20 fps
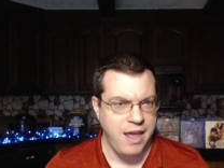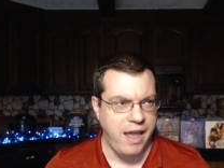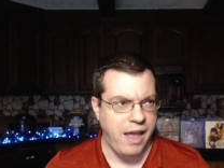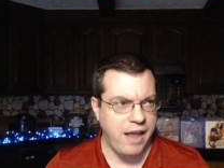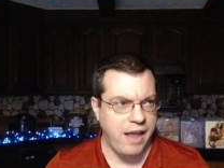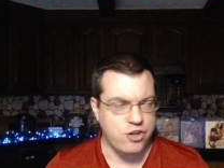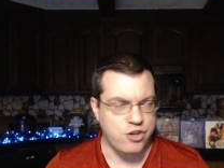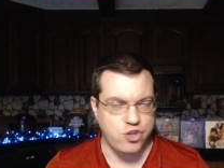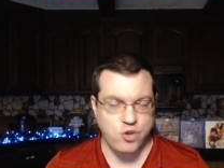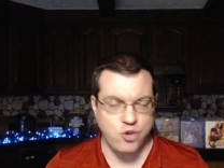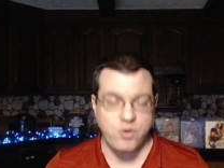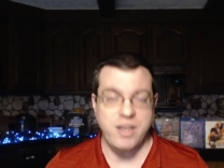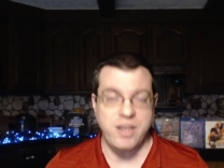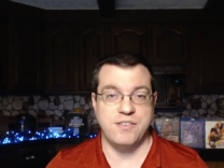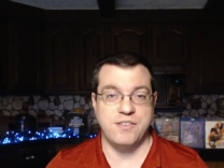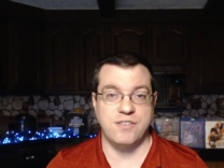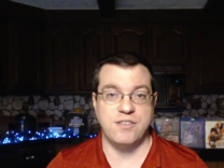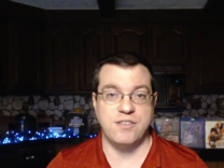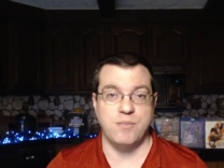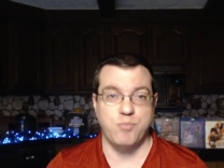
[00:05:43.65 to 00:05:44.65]
And it
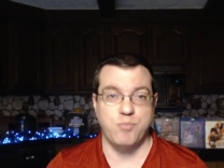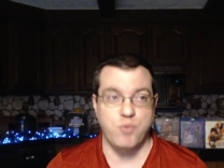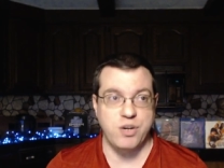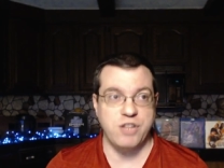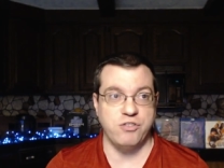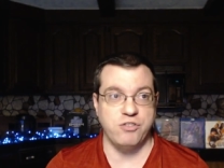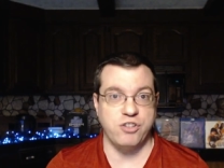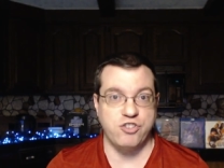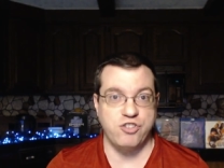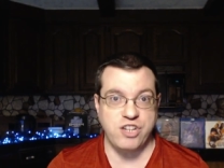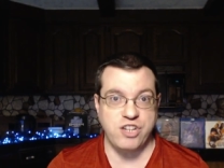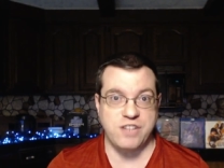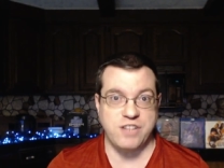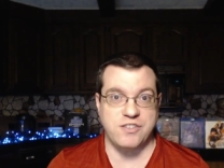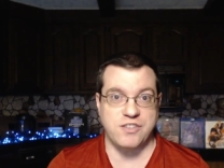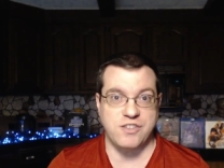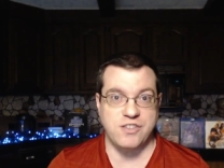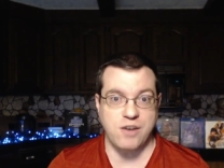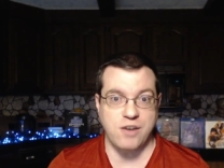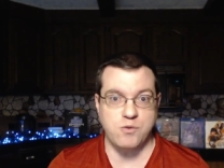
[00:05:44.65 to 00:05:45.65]
showcases some pretty legit
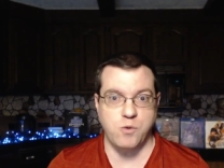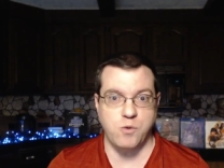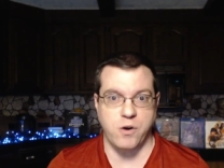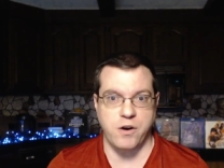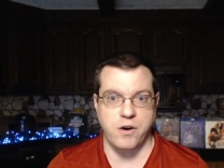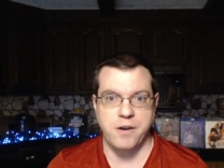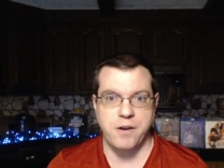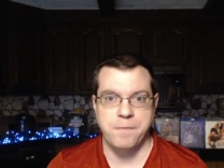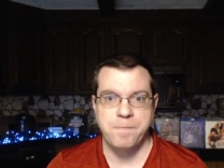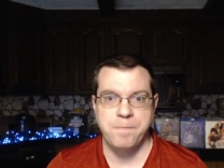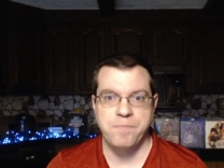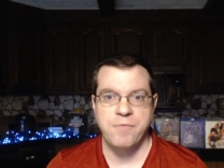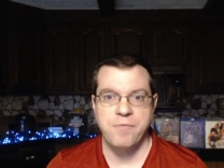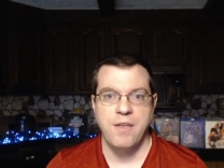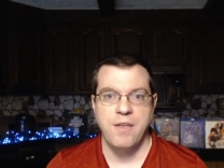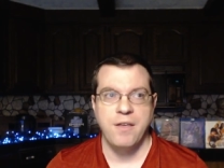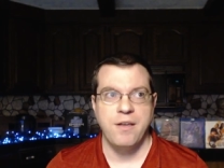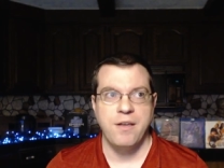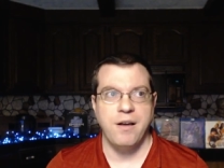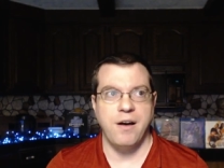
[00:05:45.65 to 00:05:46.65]
stunt work.
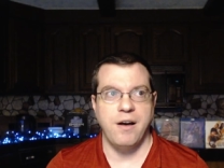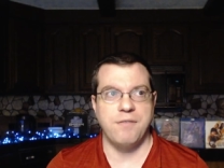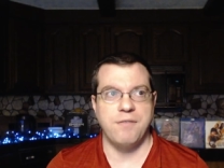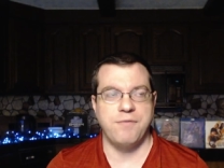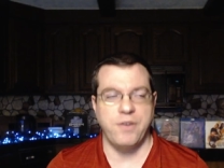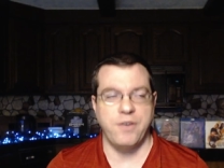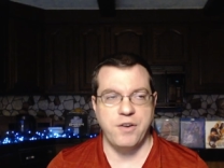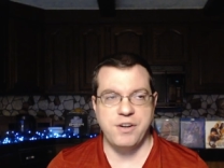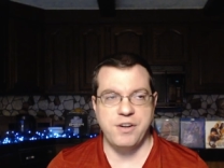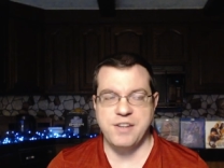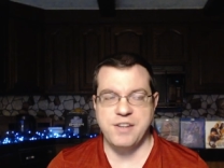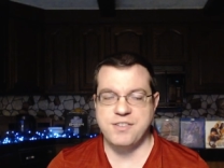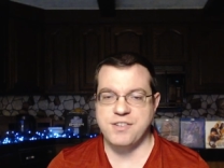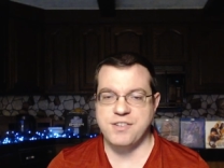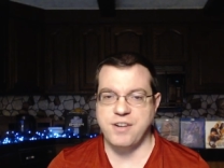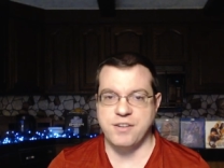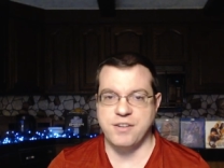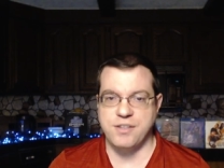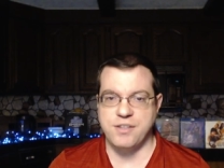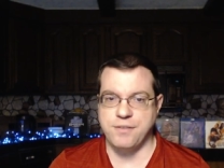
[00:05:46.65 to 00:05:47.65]
A very nice
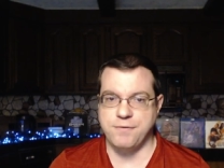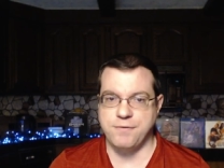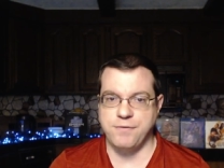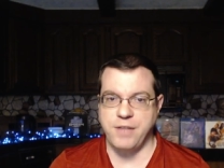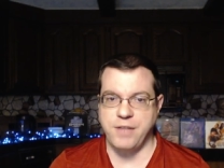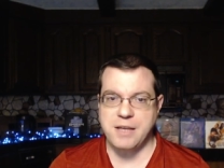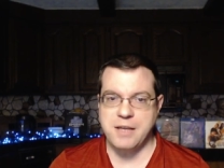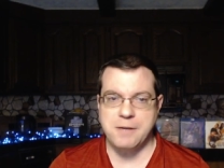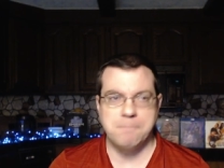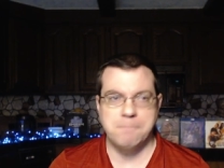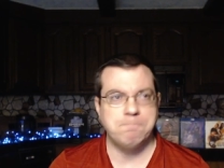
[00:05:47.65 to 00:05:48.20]
start to the flick.